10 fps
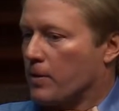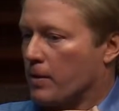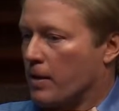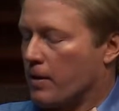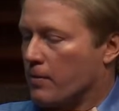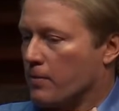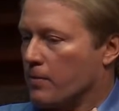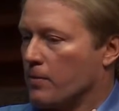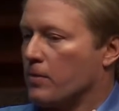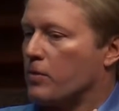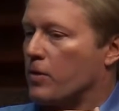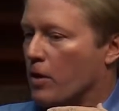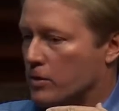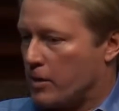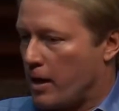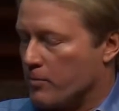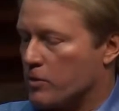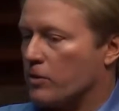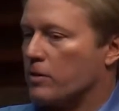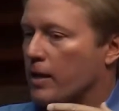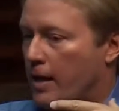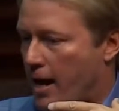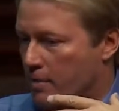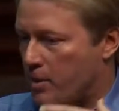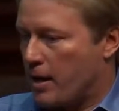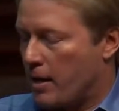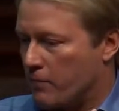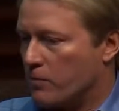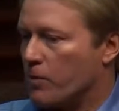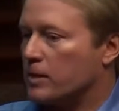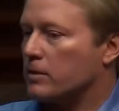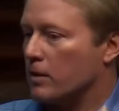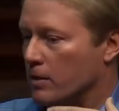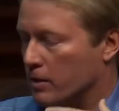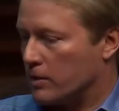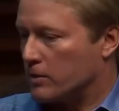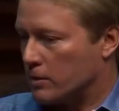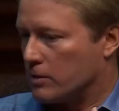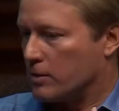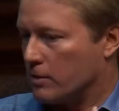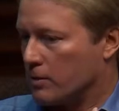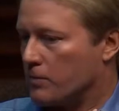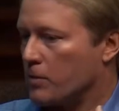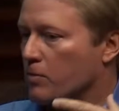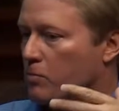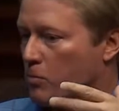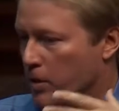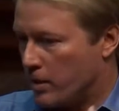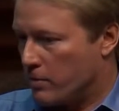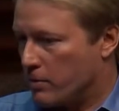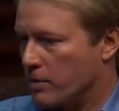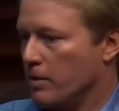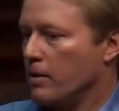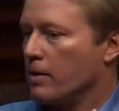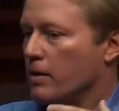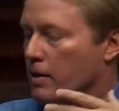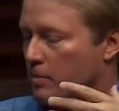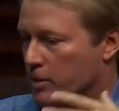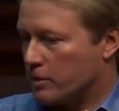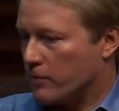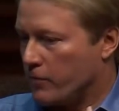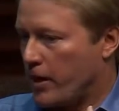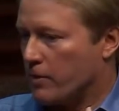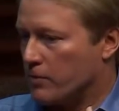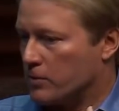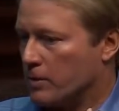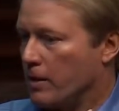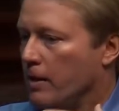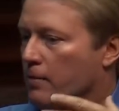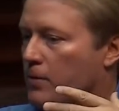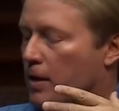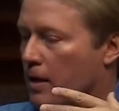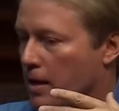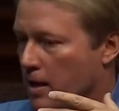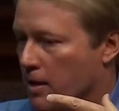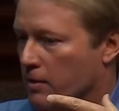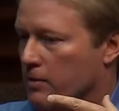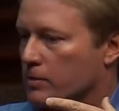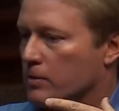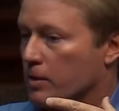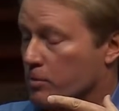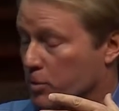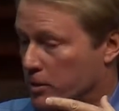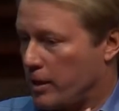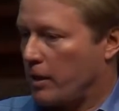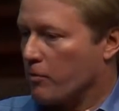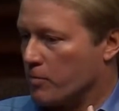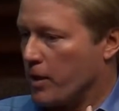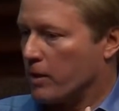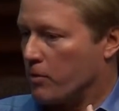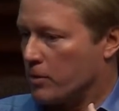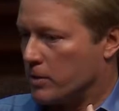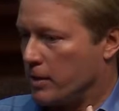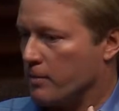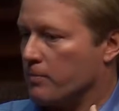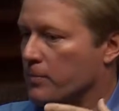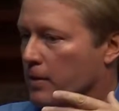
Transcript: uh, that there are times that I behave in ways that are inconsistent with our mission and values, and particularly with my core team